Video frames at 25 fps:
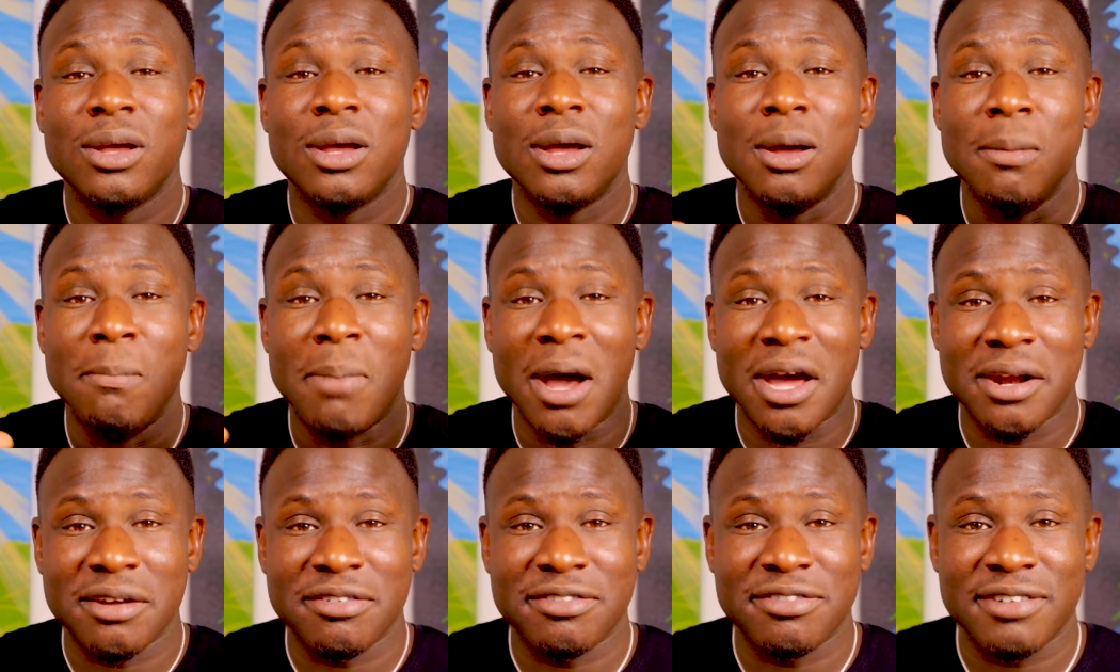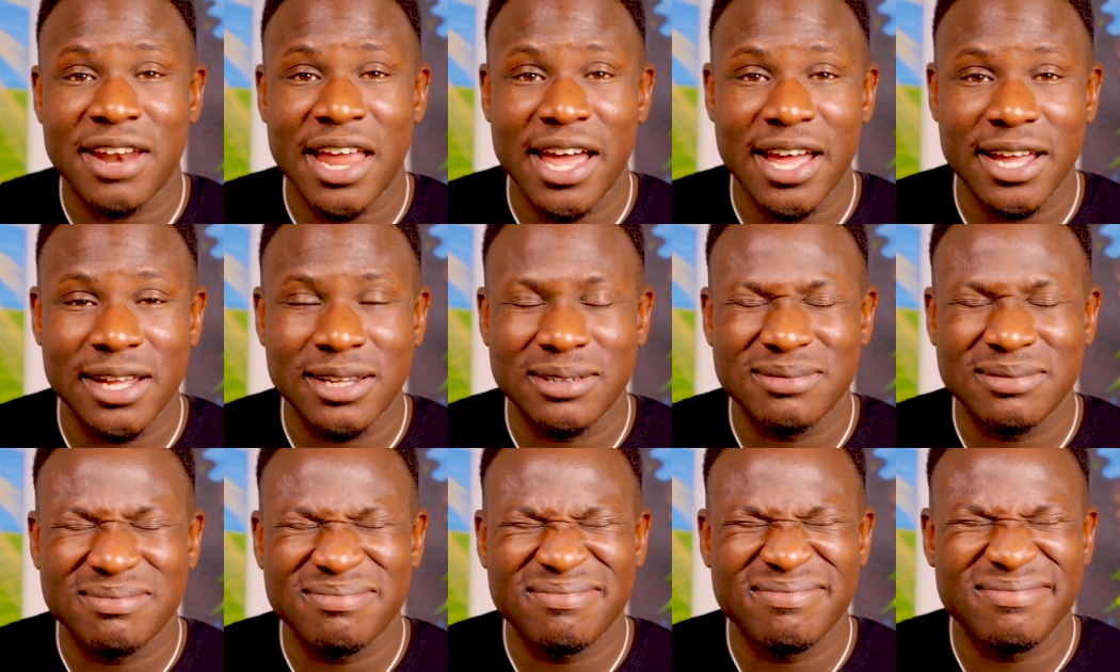butterfly.
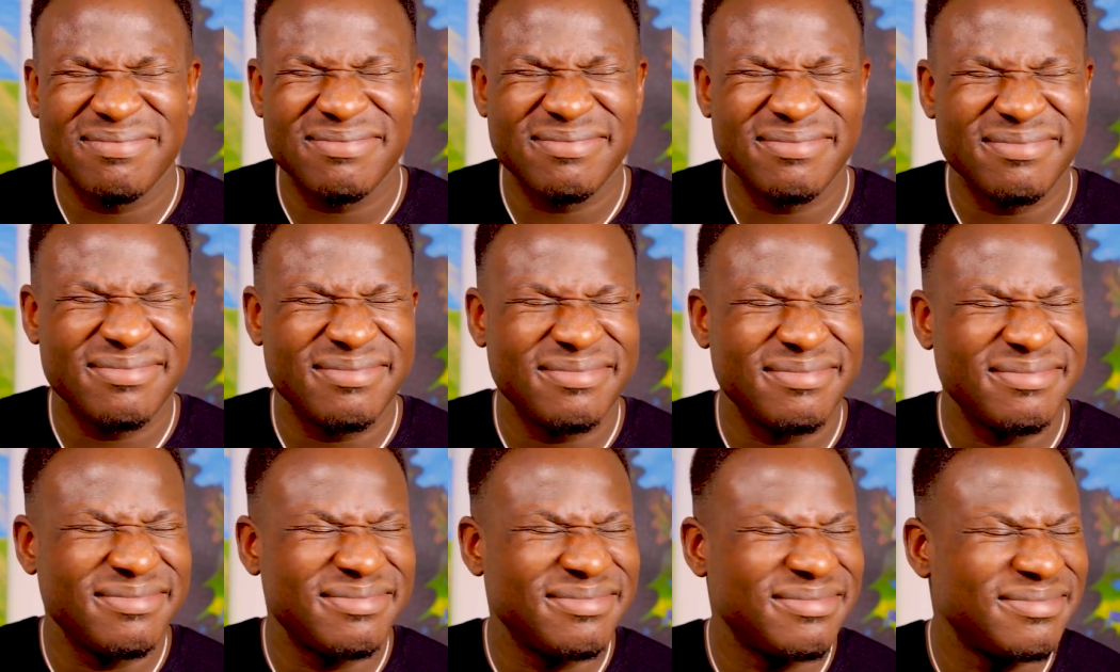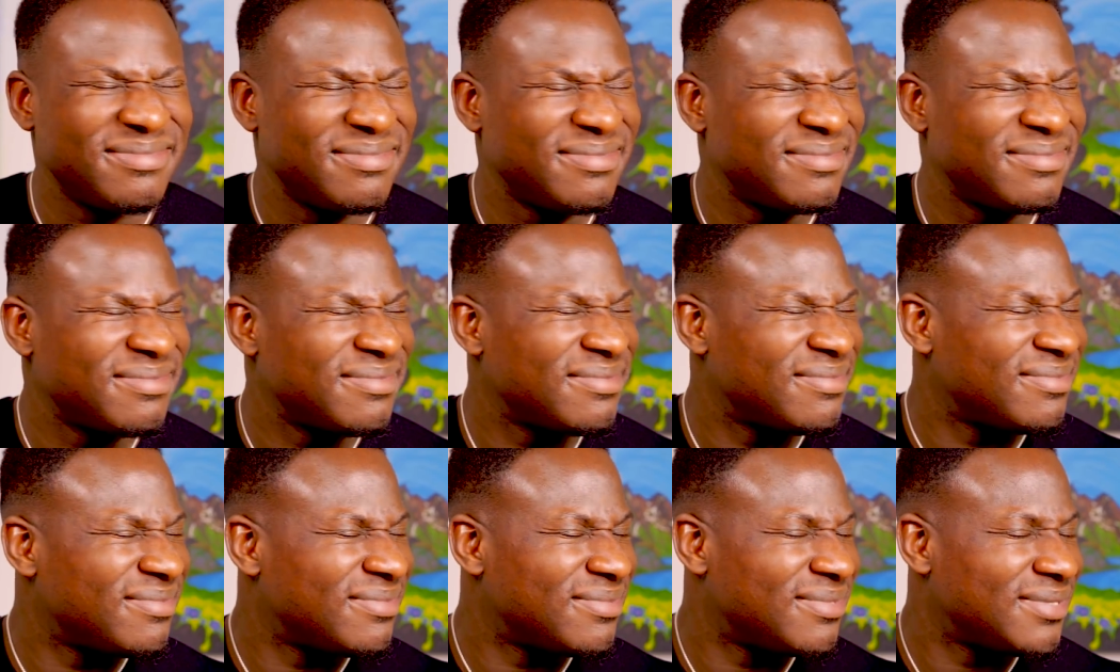
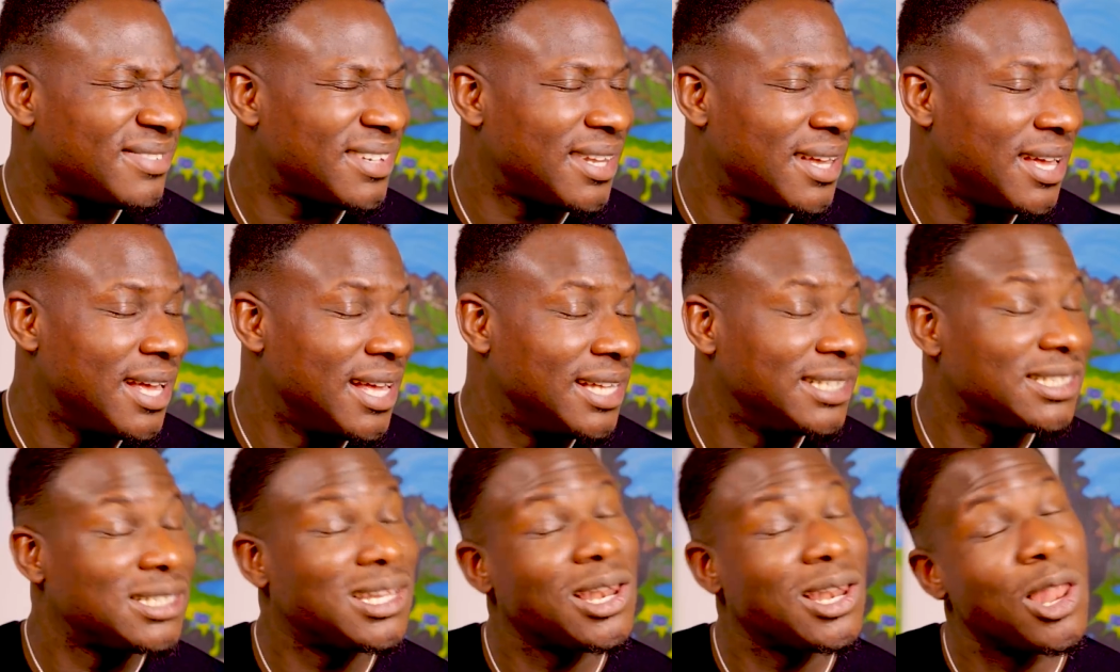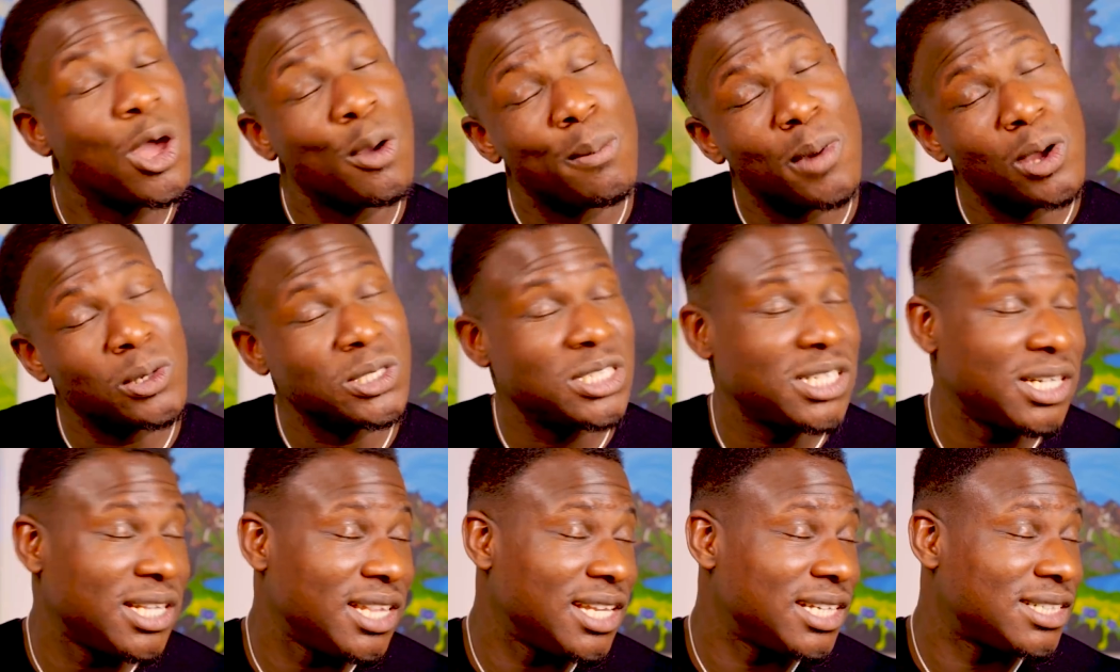Mm. Slow
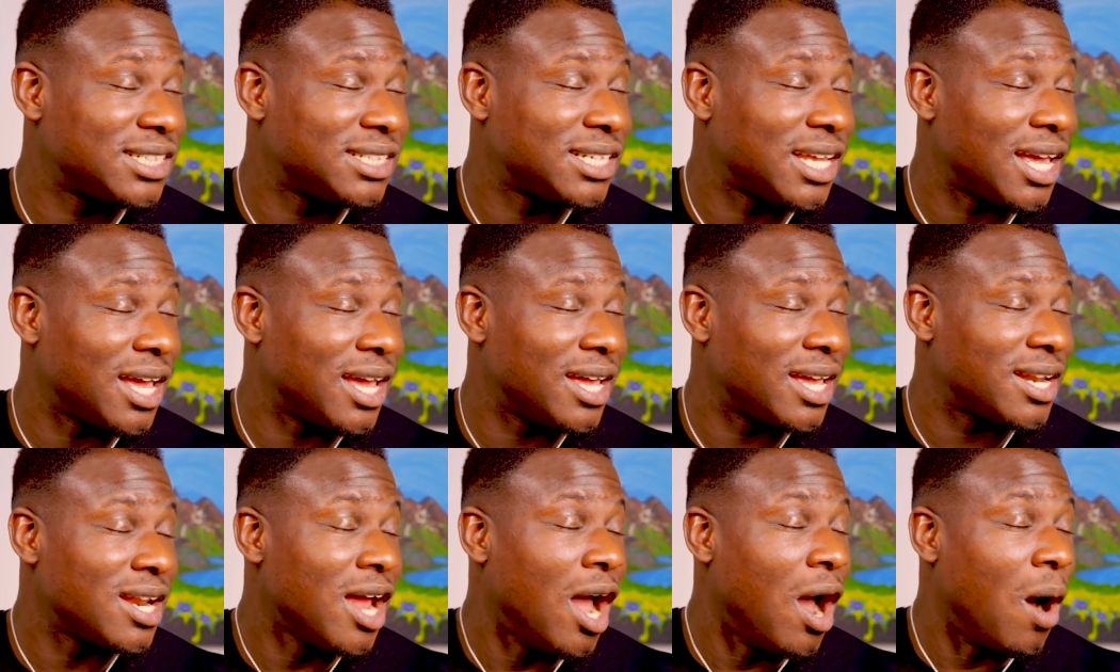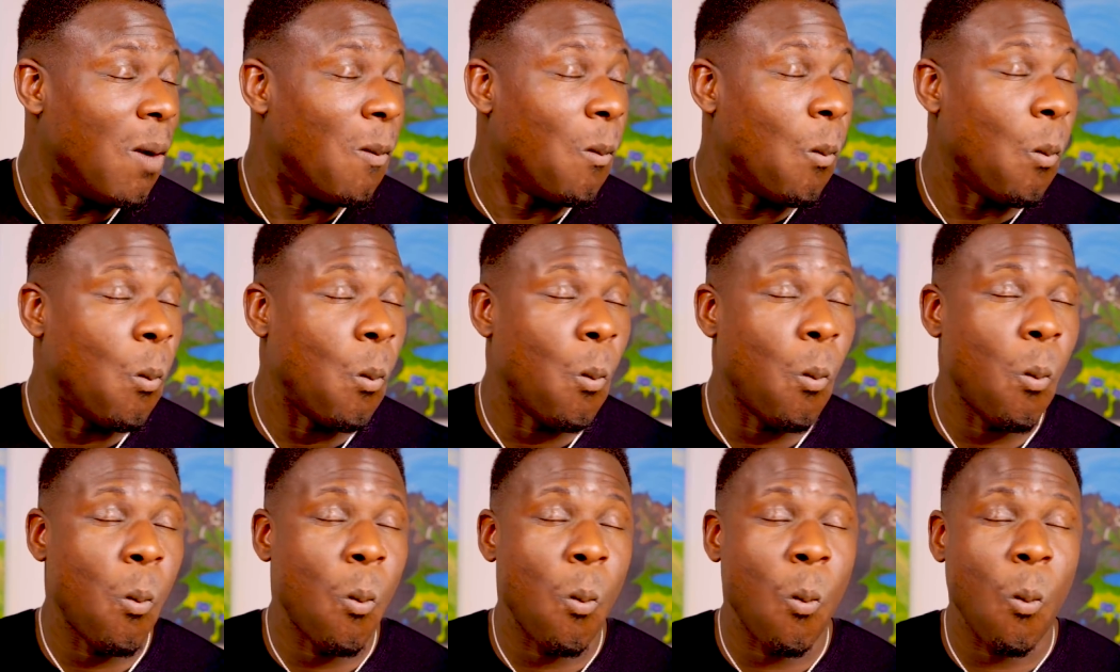motion this side.
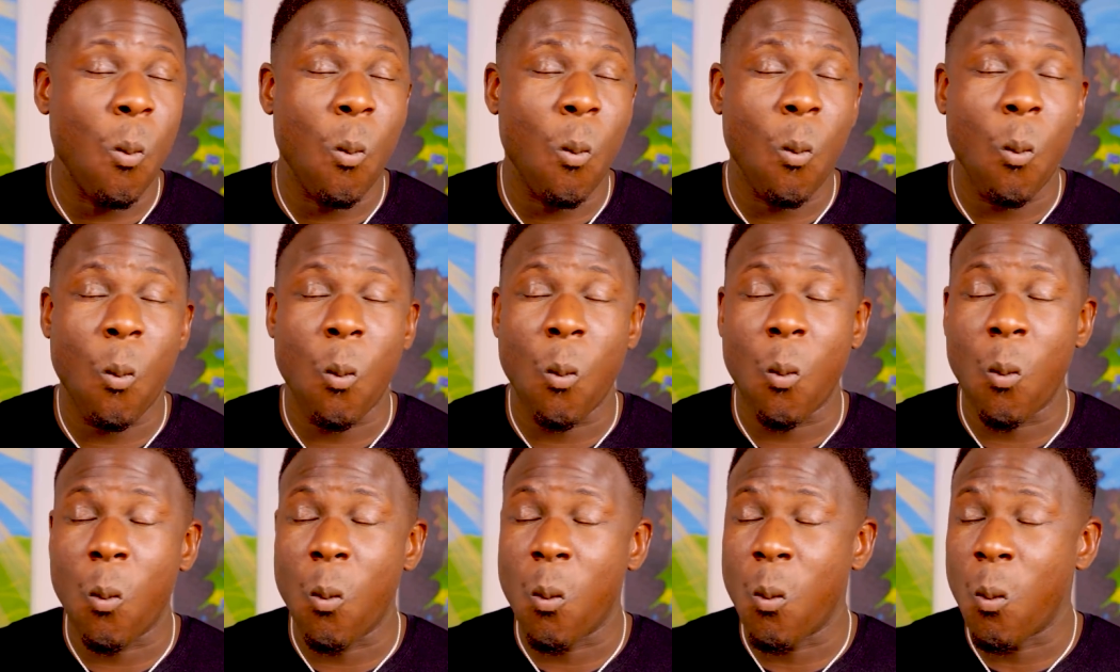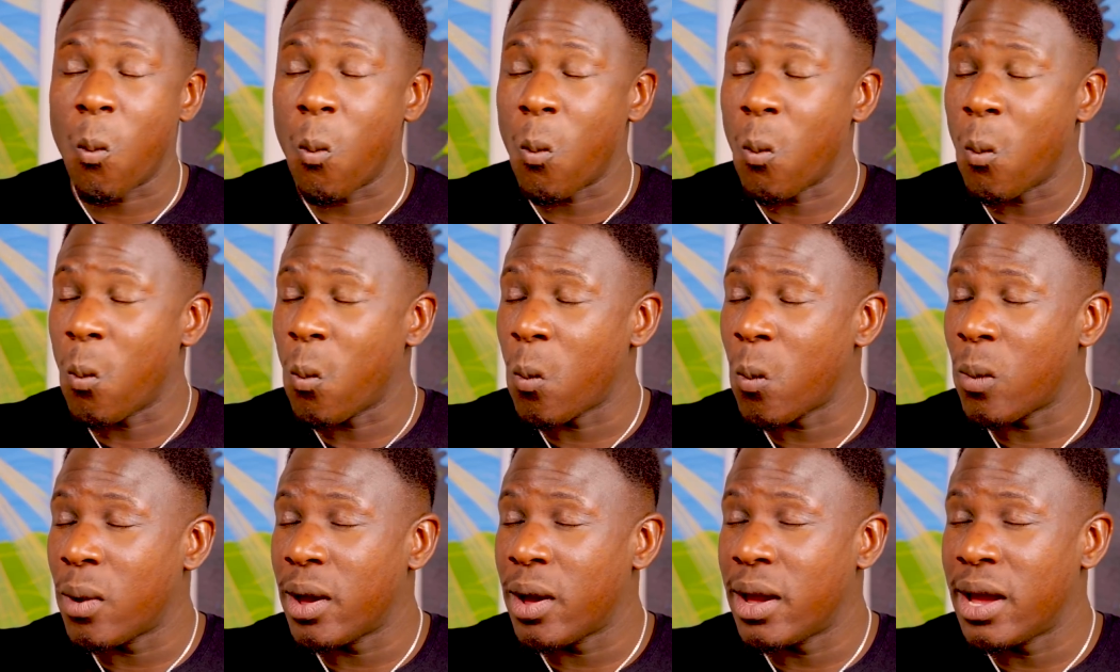Mm.
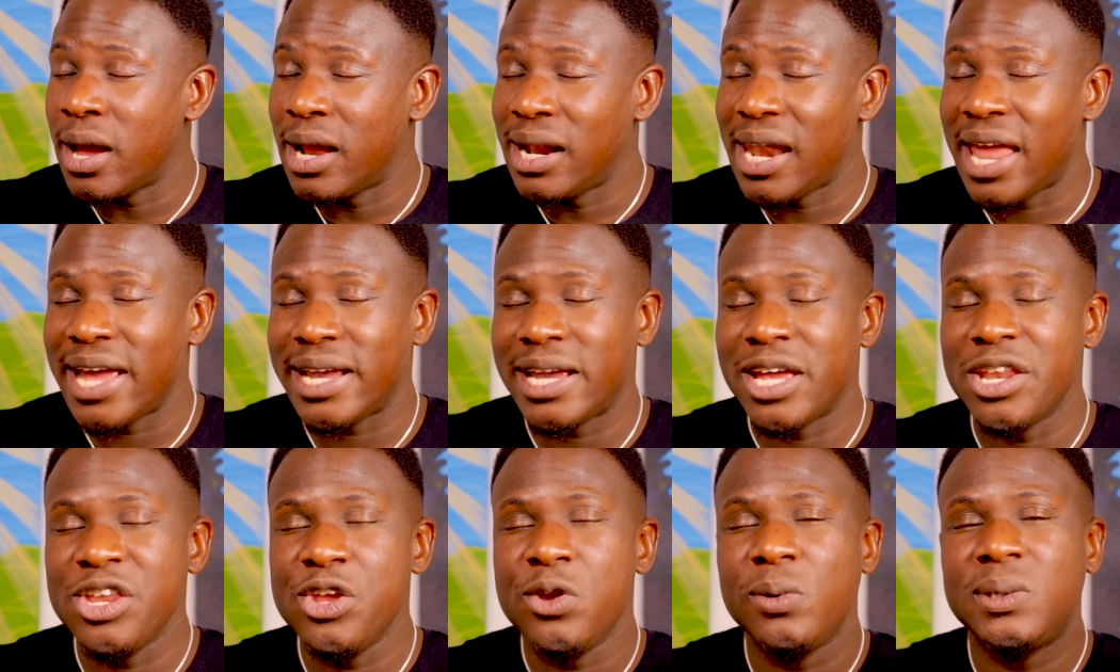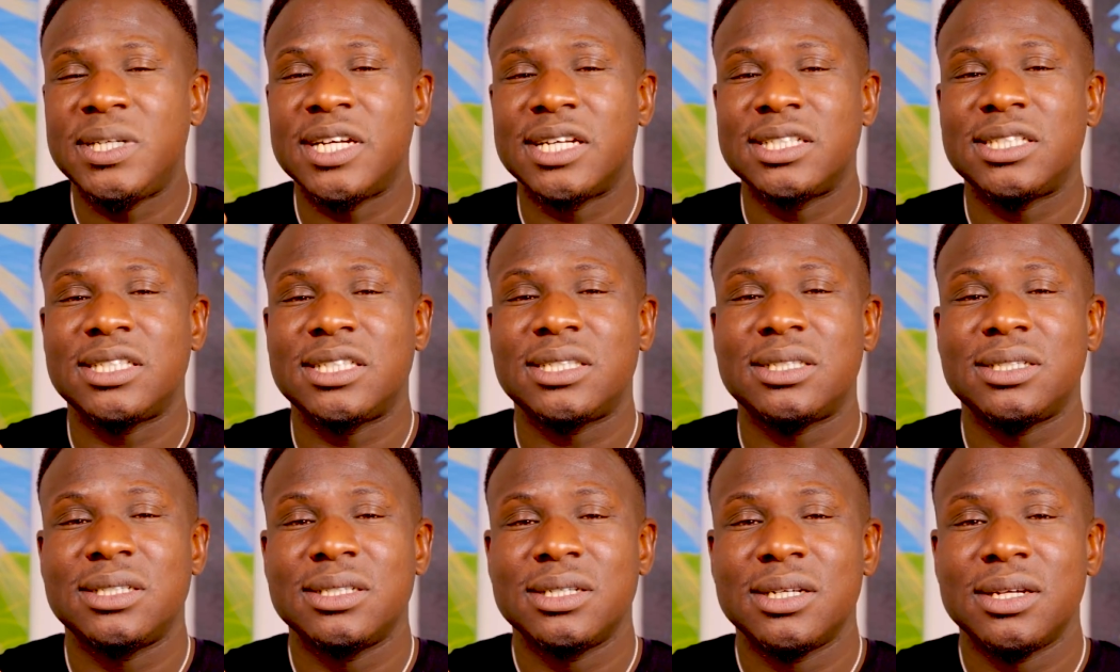Like, can you
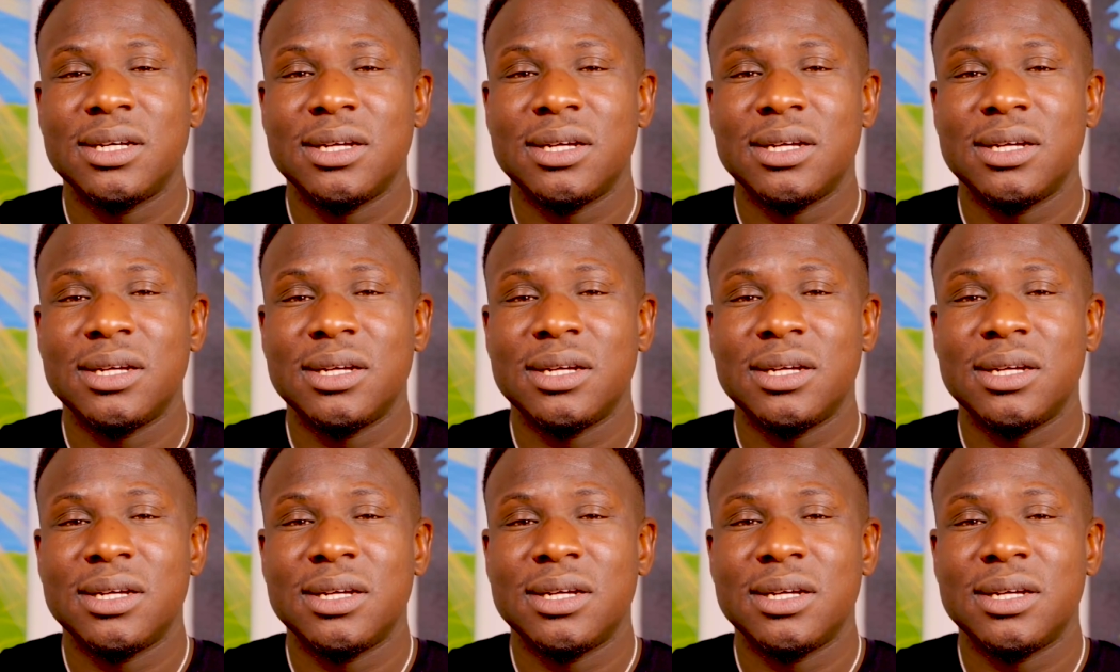just